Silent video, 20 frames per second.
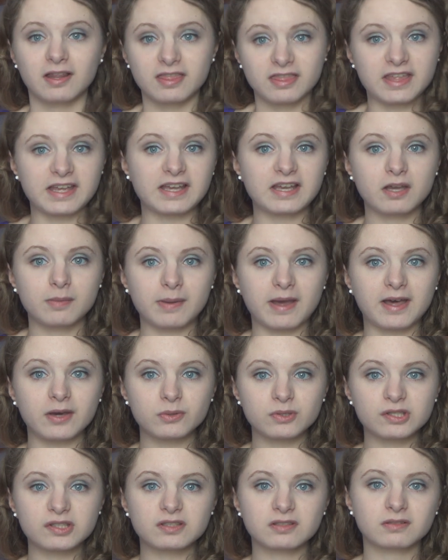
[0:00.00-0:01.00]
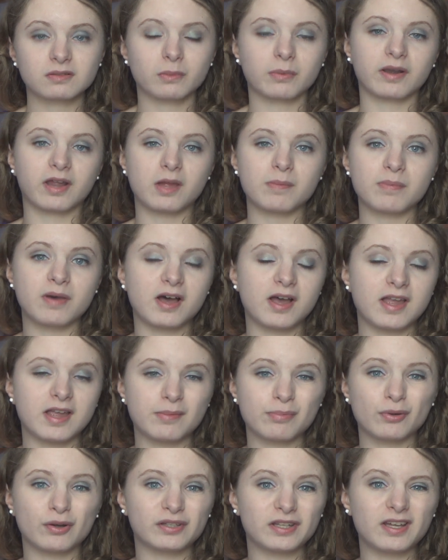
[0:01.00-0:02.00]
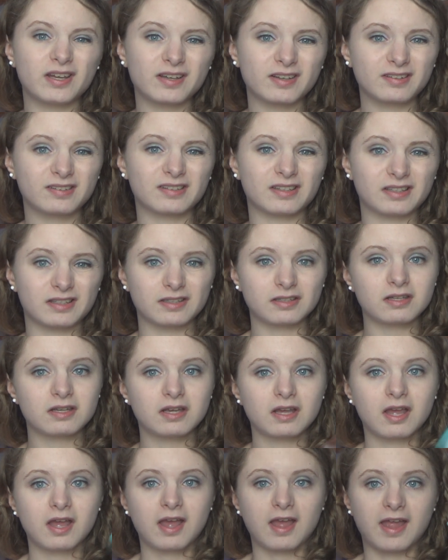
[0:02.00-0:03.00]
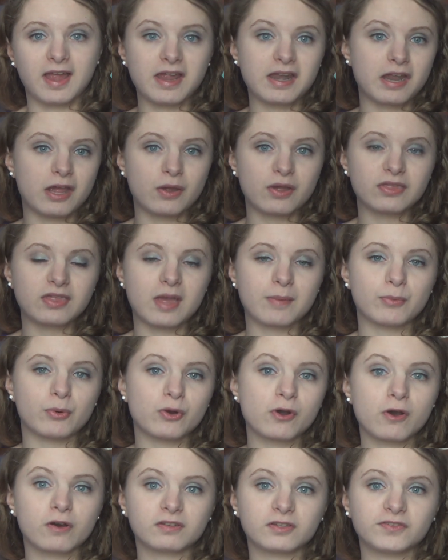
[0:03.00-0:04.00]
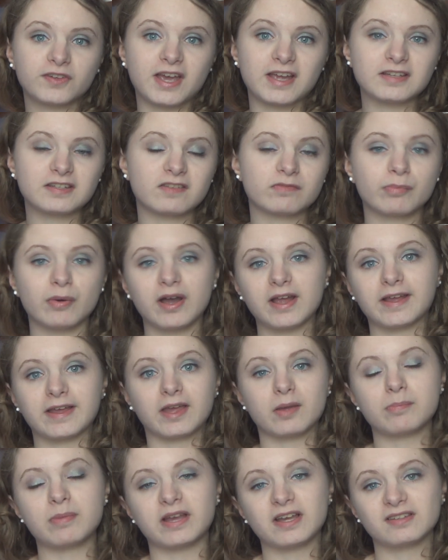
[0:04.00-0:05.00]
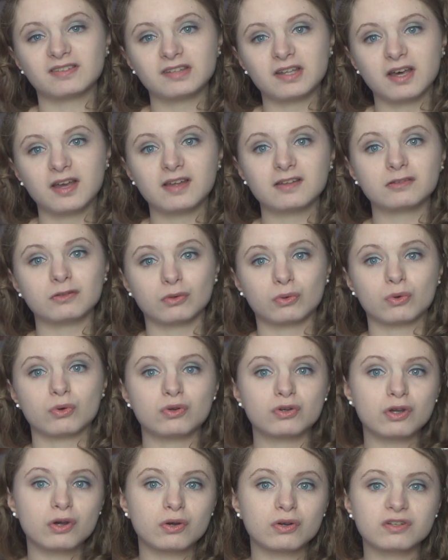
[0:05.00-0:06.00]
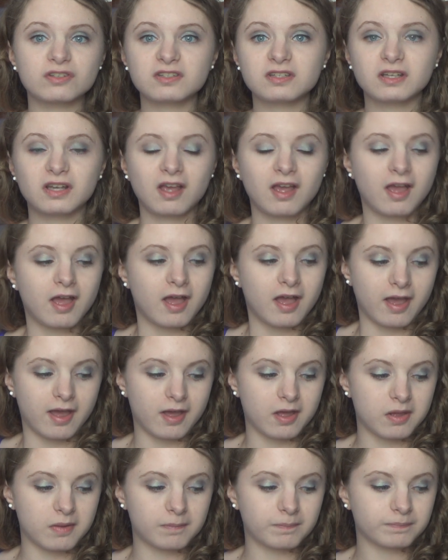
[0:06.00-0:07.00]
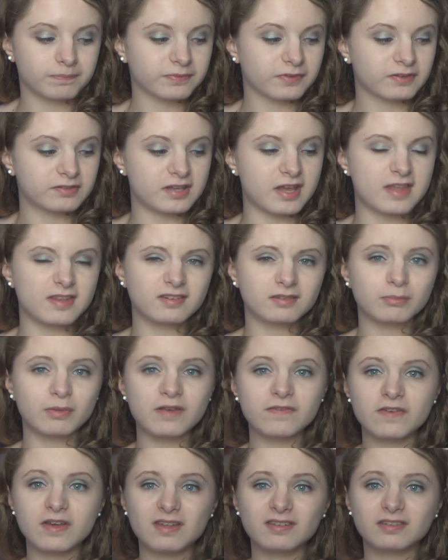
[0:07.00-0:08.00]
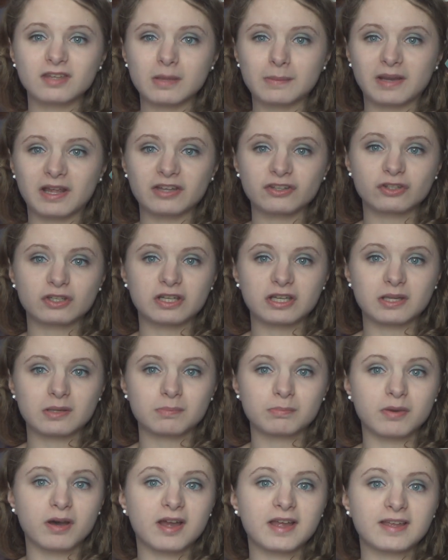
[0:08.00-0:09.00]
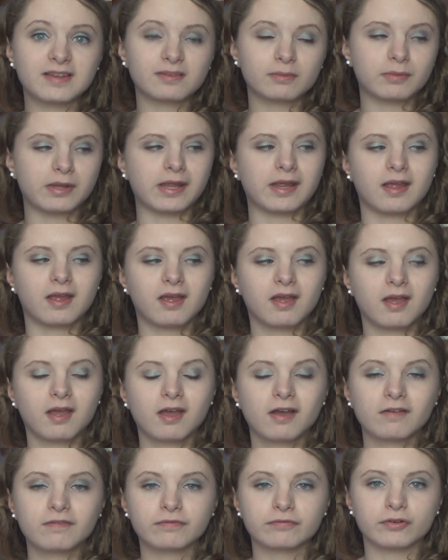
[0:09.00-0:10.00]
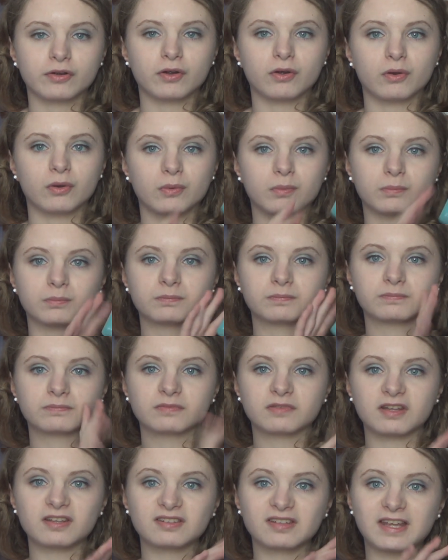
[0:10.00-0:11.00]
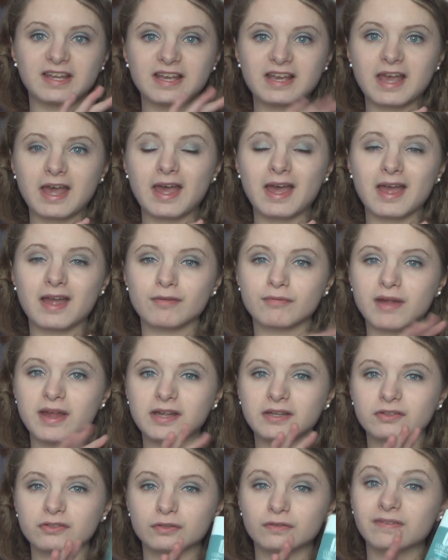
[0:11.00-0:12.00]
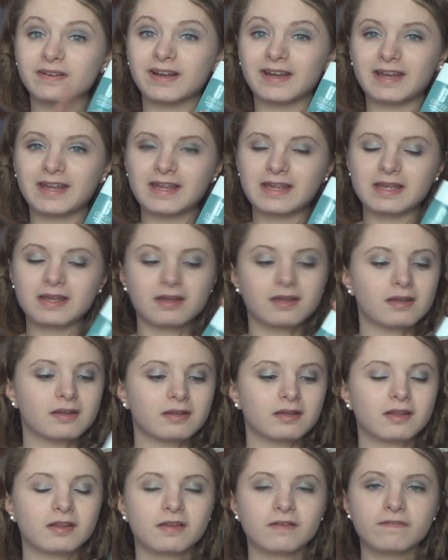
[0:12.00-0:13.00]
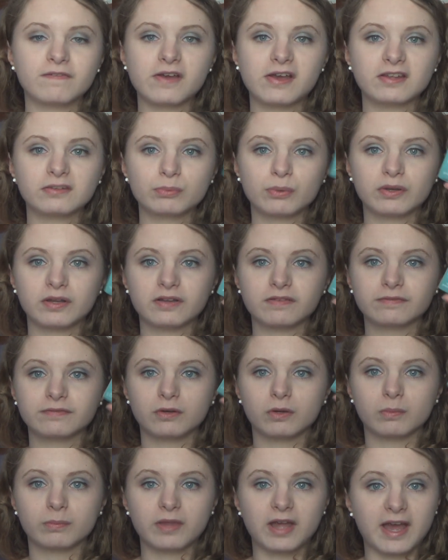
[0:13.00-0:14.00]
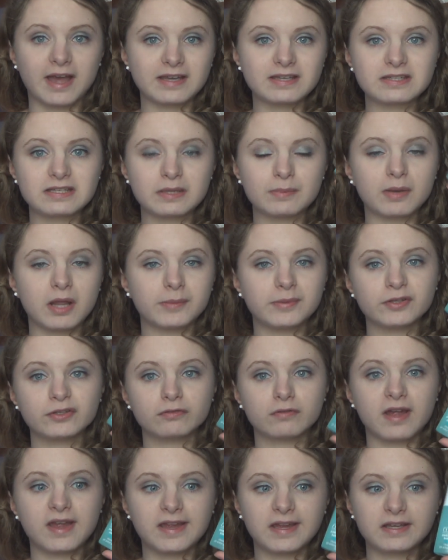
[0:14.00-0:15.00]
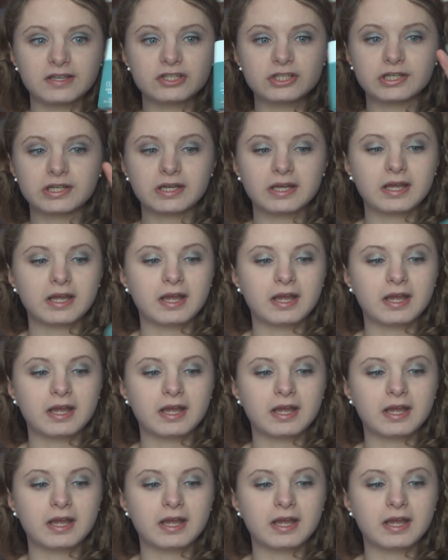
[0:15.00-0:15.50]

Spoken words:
think about when I buy products, and you know, if they're more cost effective buying a bigger size or not. So yeah, this is my first time in actually buying something from the skincare range of Clinique, the first product from the anti-blemish range.